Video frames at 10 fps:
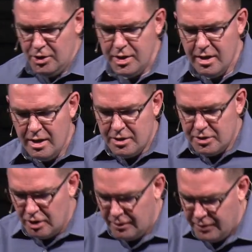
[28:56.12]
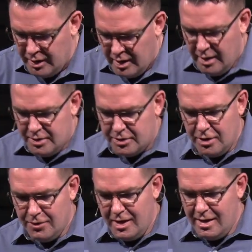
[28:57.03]
You see,
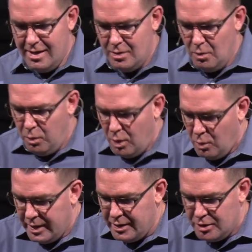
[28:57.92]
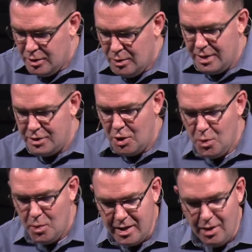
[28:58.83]
serving isn't what we do, it's
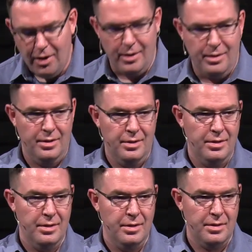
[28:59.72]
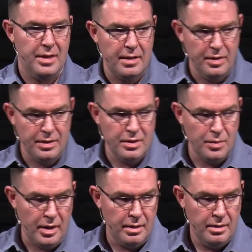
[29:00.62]
who we are. Think of it
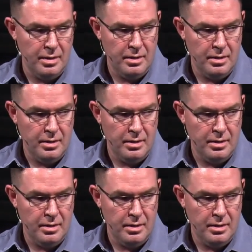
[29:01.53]
this way.